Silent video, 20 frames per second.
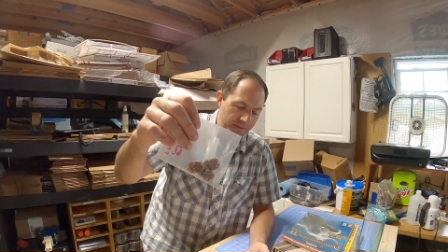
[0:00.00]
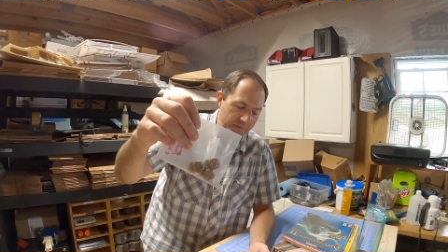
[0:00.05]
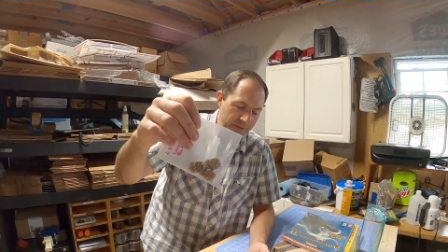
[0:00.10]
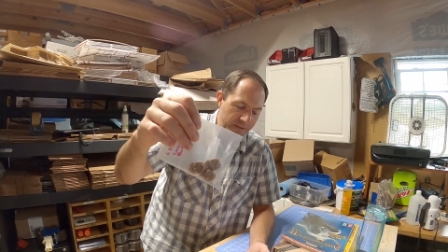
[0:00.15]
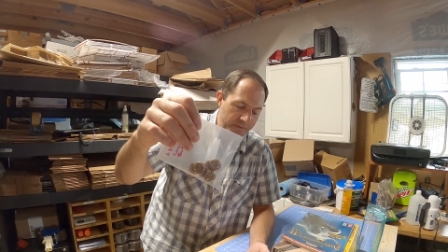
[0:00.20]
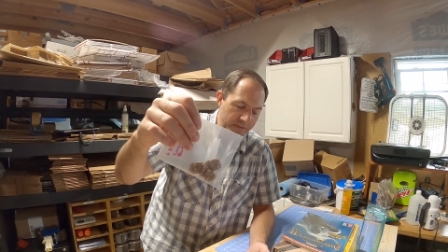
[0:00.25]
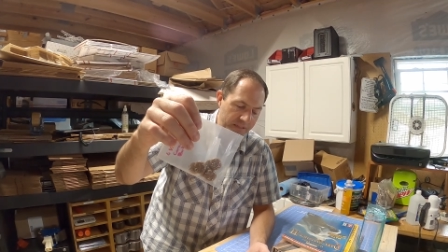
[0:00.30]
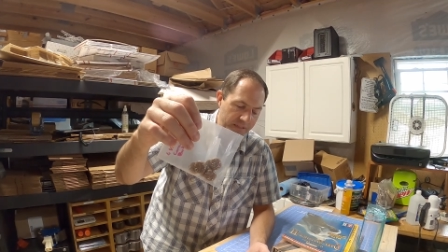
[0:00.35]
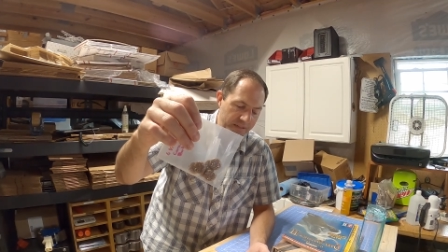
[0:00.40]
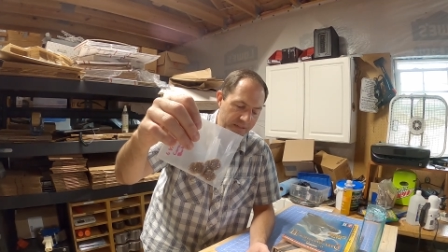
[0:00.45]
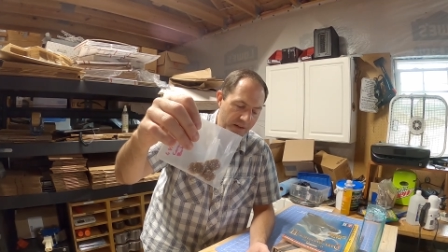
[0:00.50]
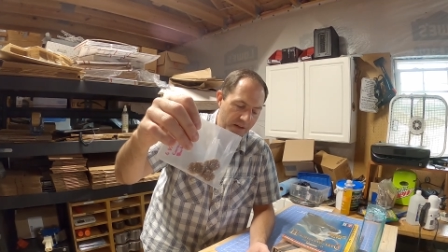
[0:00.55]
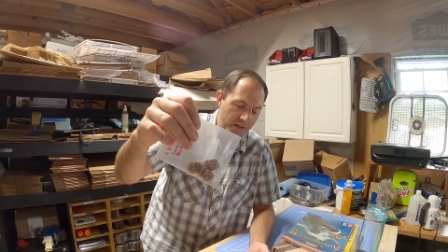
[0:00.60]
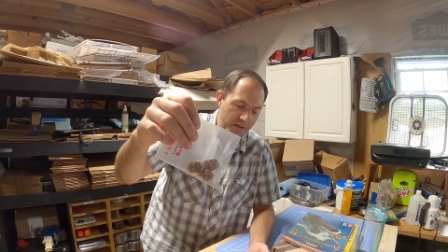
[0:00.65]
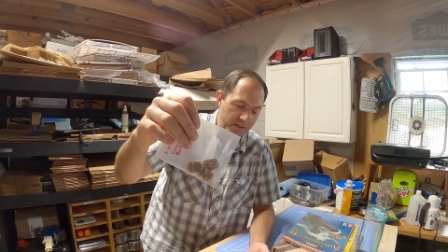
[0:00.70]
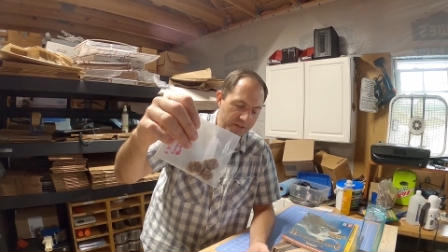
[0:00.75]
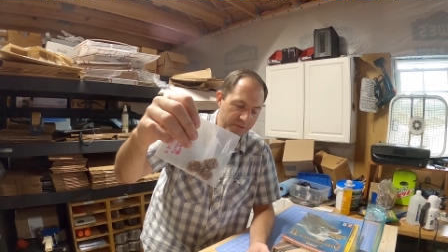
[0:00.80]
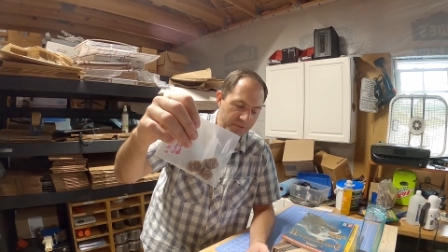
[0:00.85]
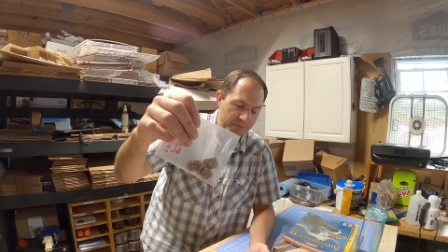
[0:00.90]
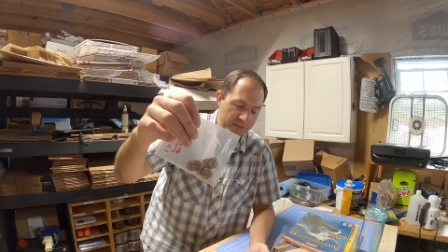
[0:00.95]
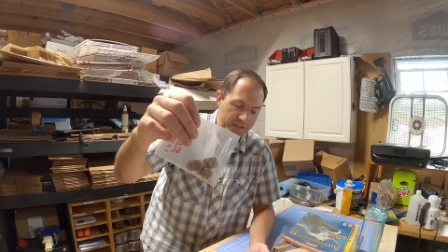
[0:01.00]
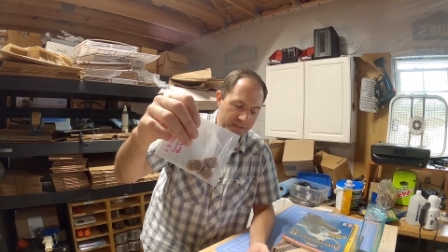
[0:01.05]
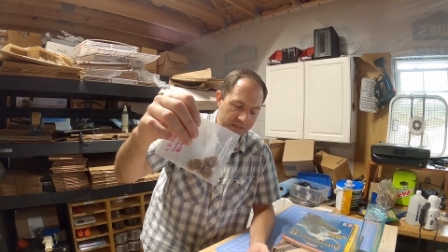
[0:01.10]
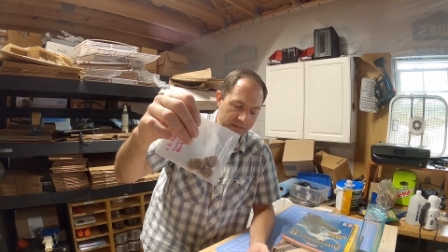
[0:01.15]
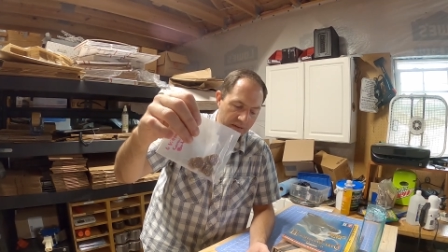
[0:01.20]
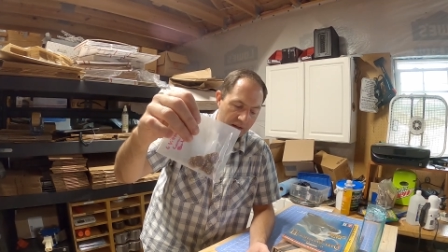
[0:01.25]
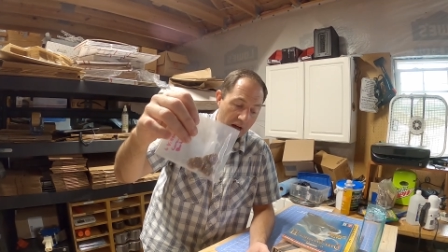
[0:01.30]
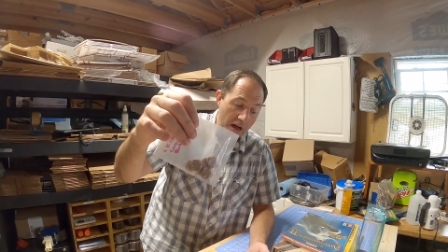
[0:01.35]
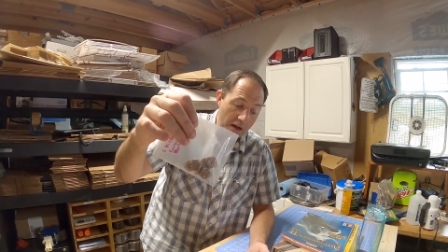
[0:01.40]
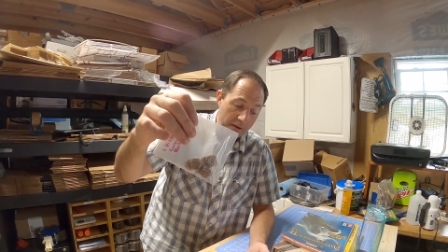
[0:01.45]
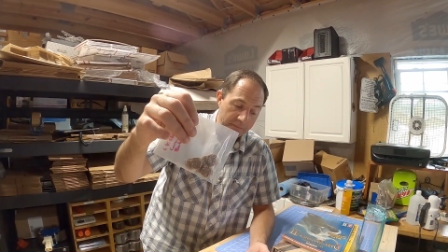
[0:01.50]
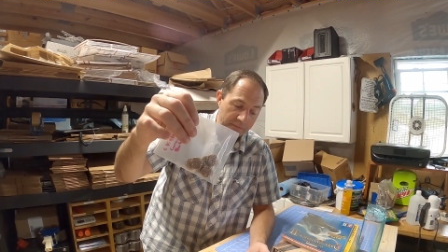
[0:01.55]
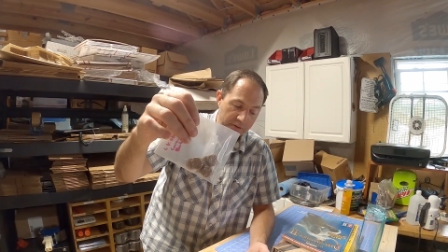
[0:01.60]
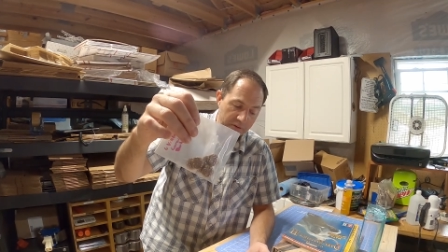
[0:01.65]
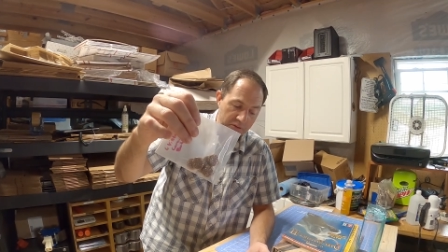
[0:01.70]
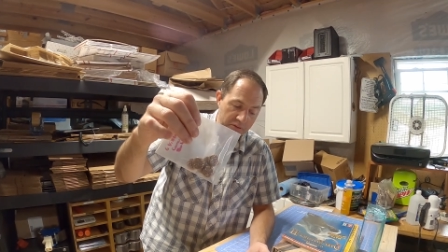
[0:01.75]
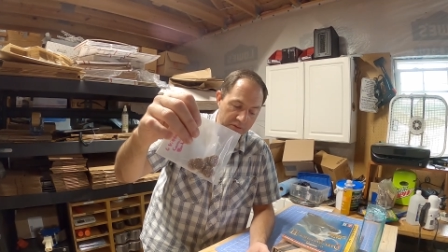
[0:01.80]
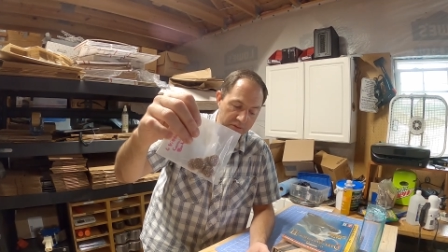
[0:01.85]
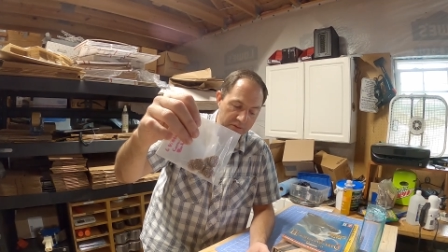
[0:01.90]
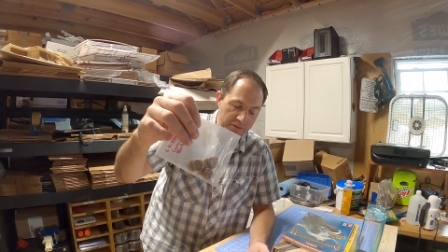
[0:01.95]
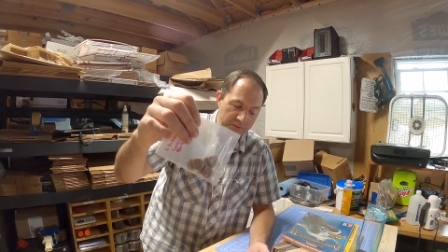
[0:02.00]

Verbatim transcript: fifteen dollars, we took an offer,